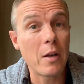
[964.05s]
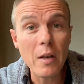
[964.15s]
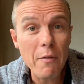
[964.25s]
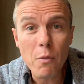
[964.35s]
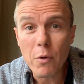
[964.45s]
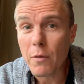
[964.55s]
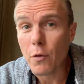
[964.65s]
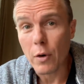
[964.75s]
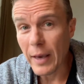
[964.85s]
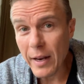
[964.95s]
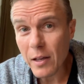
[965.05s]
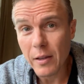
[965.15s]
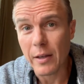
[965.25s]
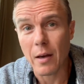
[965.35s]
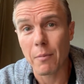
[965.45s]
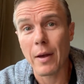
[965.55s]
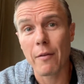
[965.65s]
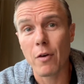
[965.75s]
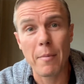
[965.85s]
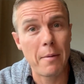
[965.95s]
never would have organically come to Have
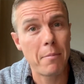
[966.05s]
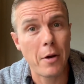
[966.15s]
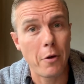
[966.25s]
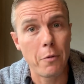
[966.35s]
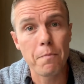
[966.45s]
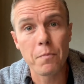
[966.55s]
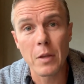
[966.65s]
I Been Pwned